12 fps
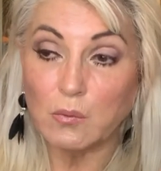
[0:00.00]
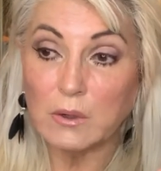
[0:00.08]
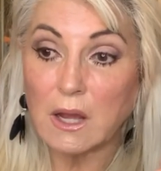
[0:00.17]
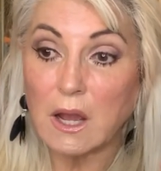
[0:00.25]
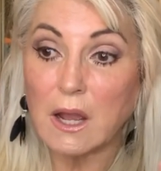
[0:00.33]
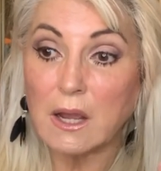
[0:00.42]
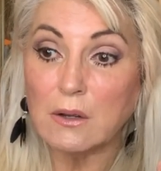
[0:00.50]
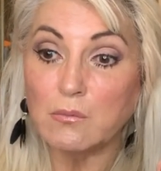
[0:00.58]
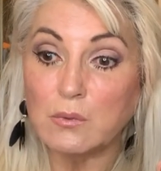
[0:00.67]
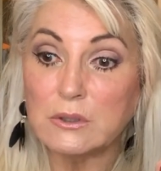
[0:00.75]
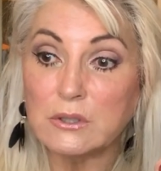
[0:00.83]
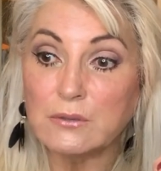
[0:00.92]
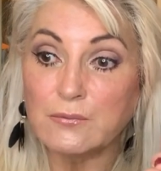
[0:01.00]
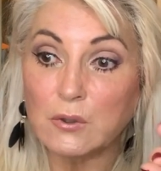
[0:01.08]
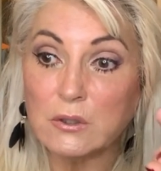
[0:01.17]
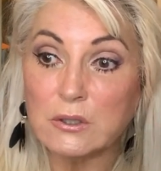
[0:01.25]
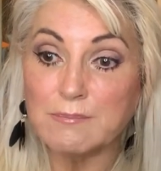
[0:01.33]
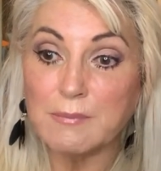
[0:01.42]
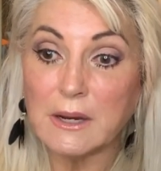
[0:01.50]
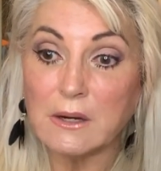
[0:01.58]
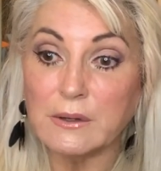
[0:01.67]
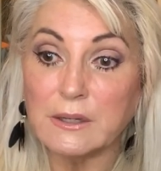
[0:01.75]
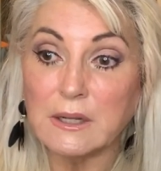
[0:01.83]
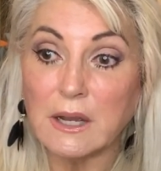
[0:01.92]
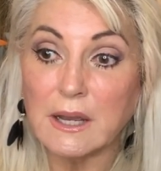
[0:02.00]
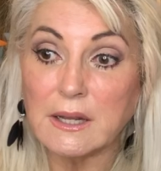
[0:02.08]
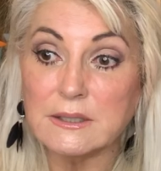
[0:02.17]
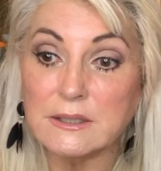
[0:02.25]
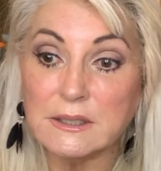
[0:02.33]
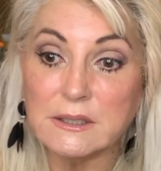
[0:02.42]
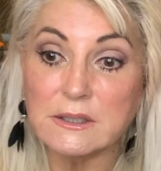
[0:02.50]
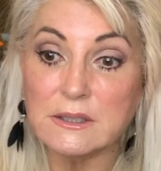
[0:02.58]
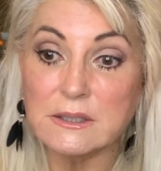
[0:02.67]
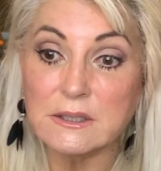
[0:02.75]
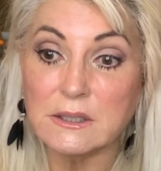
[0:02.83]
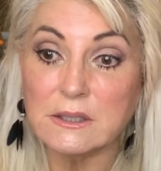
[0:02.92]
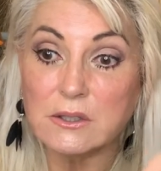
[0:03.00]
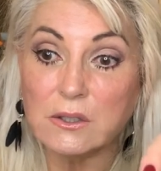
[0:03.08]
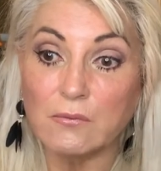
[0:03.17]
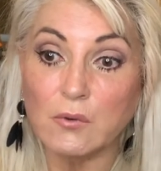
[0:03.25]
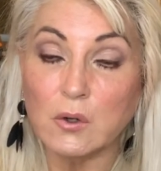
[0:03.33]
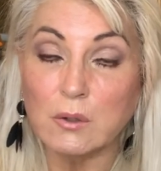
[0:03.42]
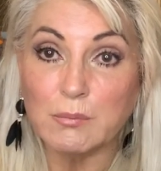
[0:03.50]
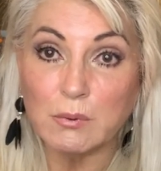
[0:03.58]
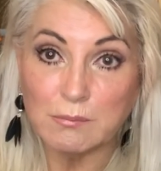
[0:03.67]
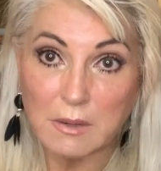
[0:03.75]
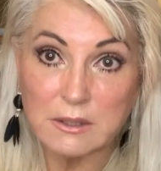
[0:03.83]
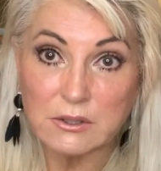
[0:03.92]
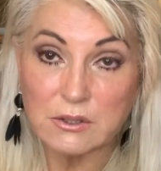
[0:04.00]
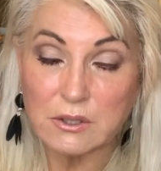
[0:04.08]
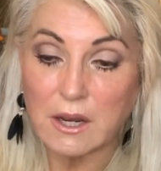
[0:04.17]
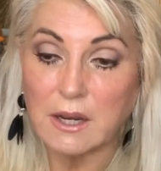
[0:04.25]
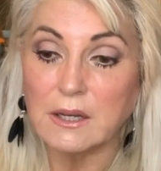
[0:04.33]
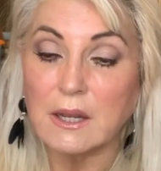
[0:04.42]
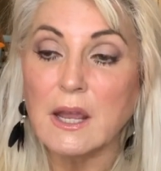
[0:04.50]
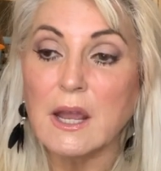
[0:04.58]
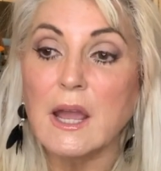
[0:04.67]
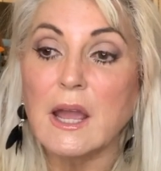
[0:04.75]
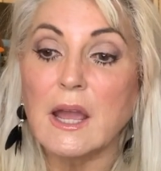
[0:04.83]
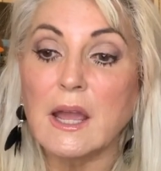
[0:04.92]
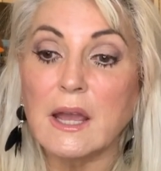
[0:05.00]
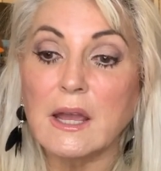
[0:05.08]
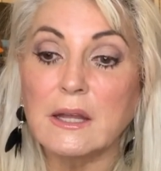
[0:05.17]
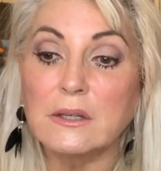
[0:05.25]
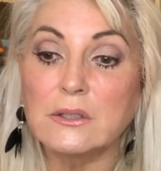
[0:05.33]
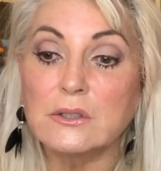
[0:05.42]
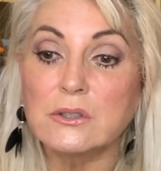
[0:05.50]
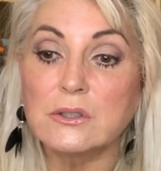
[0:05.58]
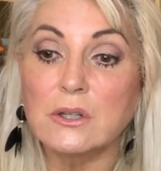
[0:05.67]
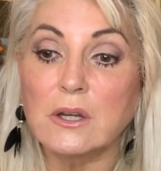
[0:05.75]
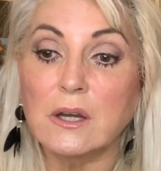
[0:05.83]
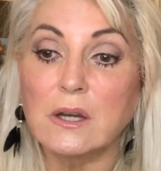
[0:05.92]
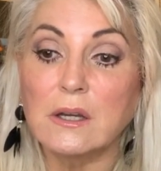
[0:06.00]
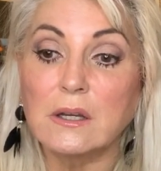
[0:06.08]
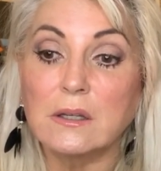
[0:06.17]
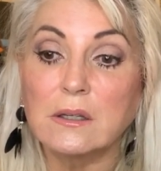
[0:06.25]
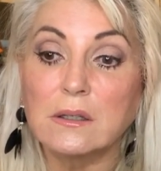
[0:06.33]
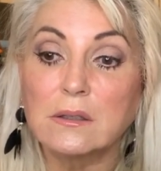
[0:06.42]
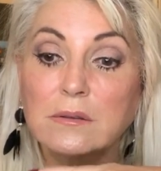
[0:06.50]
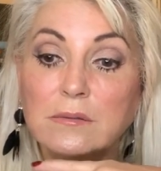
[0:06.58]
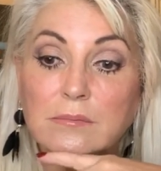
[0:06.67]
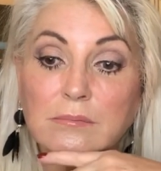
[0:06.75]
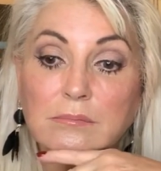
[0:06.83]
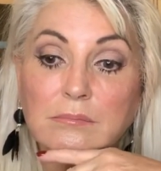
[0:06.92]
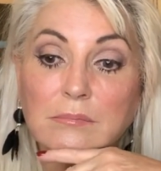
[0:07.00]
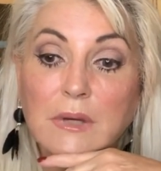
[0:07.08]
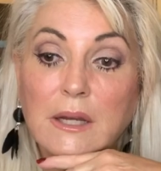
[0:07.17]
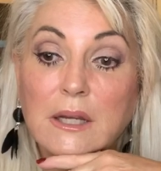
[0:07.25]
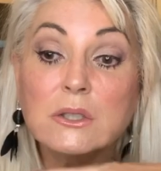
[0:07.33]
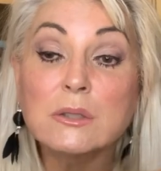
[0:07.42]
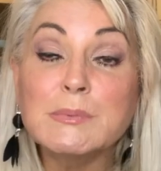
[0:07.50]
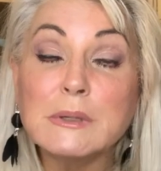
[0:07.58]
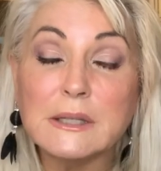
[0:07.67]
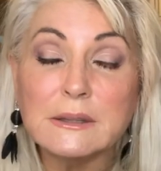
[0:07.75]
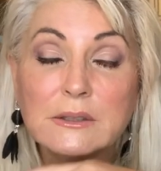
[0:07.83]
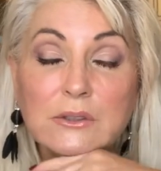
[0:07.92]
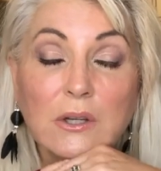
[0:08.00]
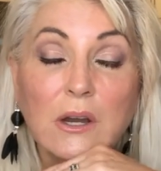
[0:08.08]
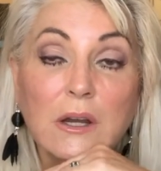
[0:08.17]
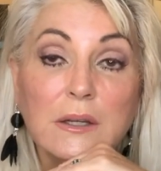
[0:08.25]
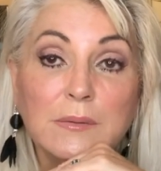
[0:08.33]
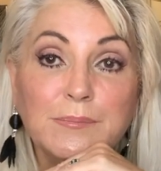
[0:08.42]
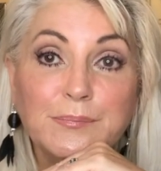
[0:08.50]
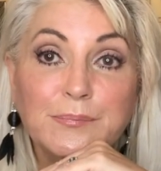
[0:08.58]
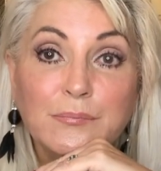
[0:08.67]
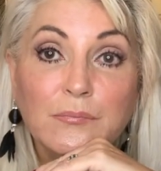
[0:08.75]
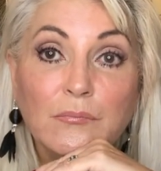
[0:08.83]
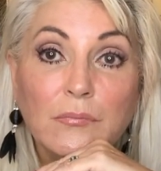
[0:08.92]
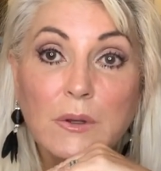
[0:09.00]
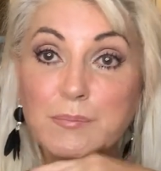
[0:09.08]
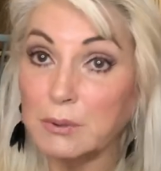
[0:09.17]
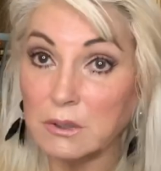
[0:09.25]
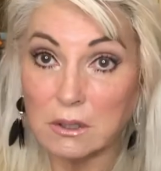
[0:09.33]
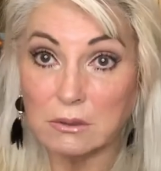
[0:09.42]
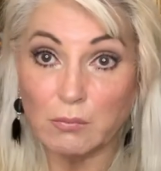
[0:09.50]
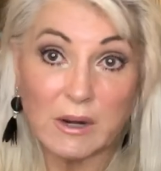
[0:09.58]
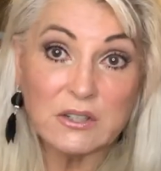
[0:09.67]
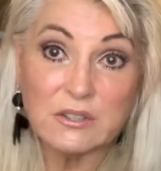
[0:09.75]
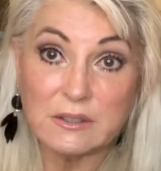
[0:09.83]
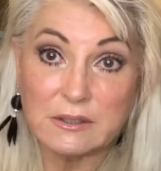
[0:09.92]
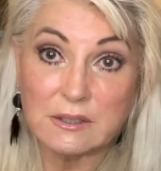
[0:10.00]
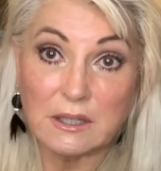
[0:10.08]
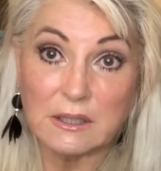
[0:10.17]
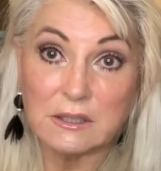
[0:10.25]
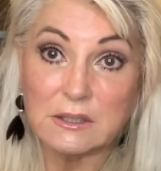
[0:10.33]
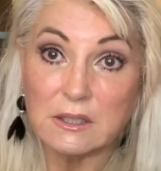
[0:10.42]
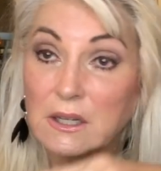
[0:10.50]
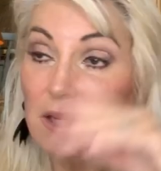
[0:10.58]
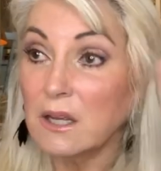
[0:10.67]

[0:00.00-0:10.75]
When I was first married, I had a 66 convertible Mustang, and uh, my husband at the time put on racing slicks.